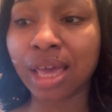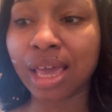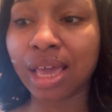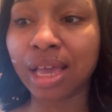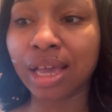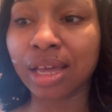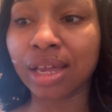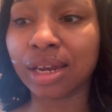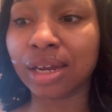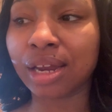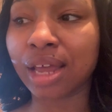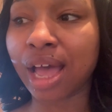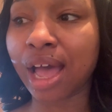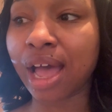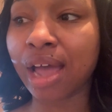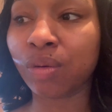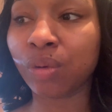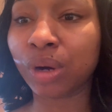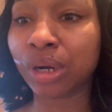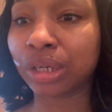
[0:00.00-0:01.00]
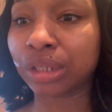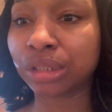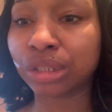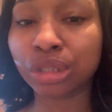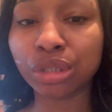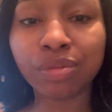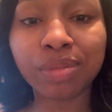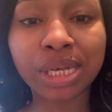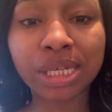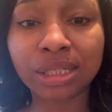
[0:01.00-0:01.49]
And I work
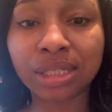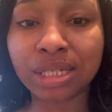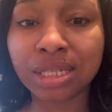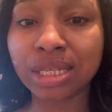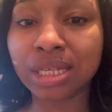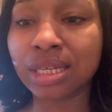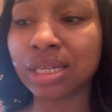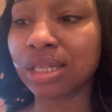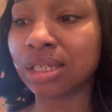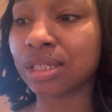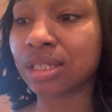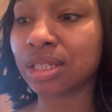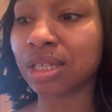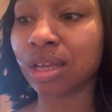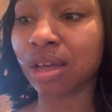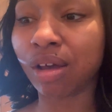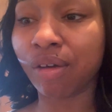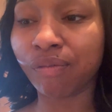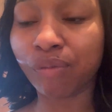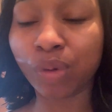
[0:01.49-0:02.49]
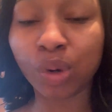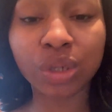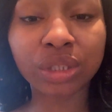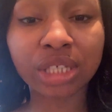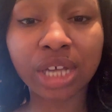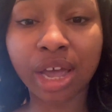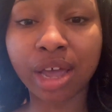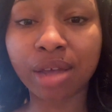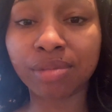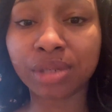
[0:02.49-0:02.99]
two businesses, a
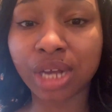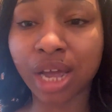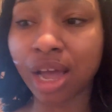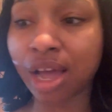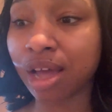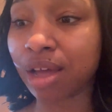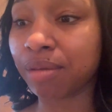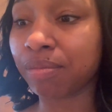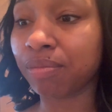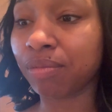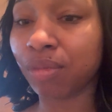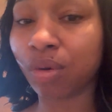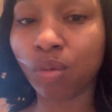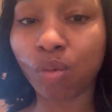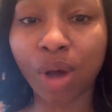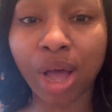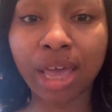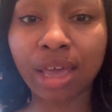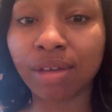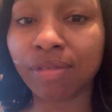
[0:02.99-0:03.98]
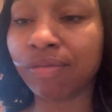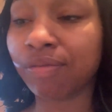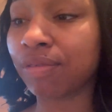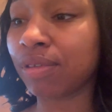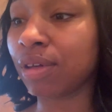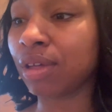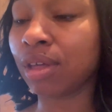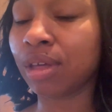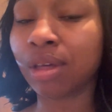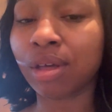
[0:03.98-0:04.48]
full-time job,
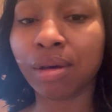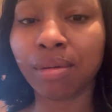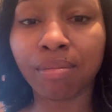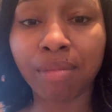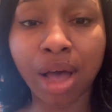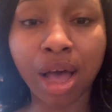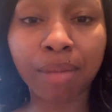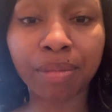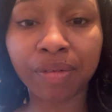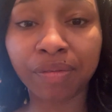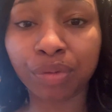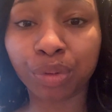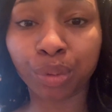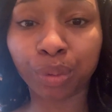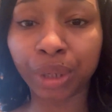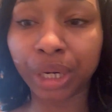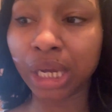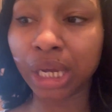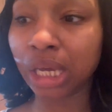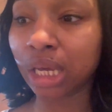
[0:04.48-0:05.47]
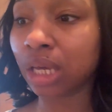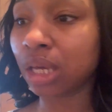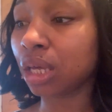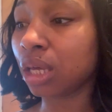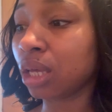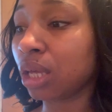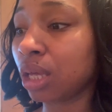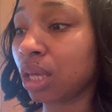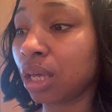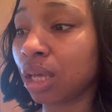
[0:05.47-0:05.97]
wife, mom of three,
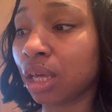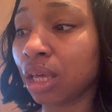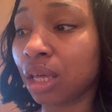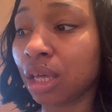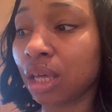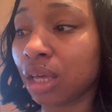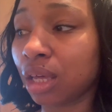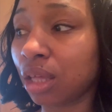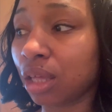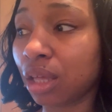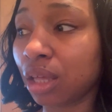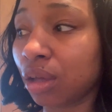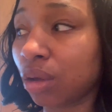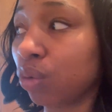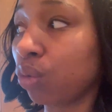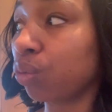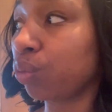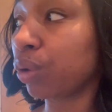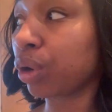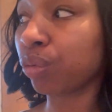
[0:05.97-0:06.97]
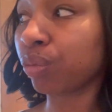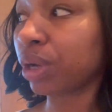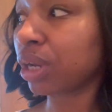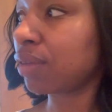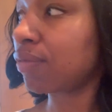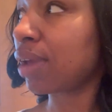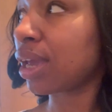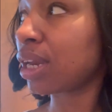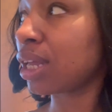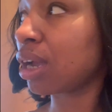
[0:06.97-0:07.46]
we're
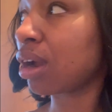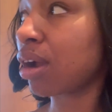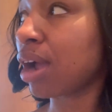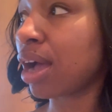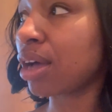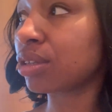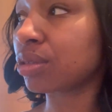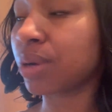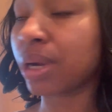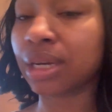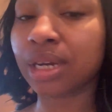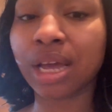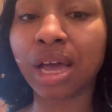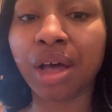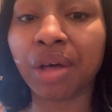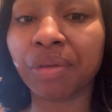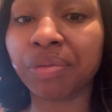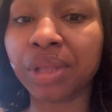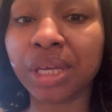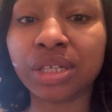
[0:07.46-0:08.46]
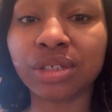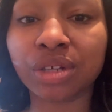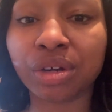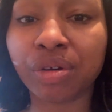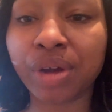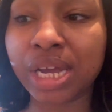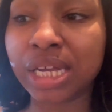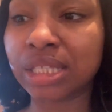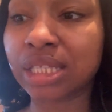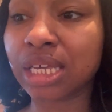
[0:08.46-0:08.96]
renovating our house right now. Things are
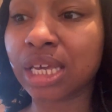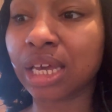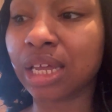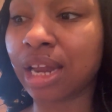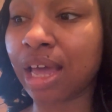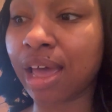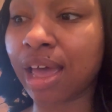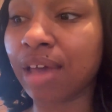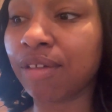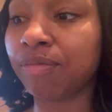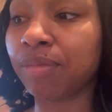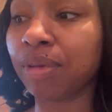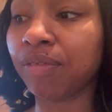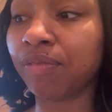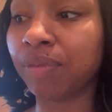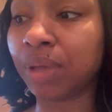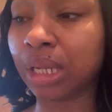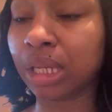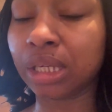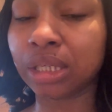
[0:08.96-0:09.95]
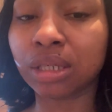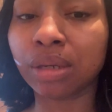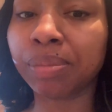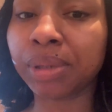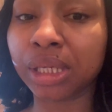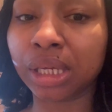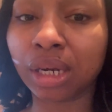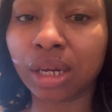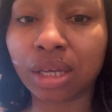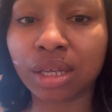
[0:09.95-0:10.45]
crazy and I have been feeling
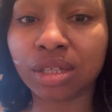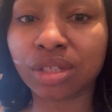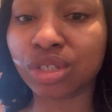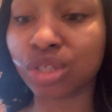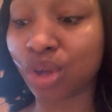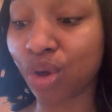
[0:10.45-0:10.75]
depleted.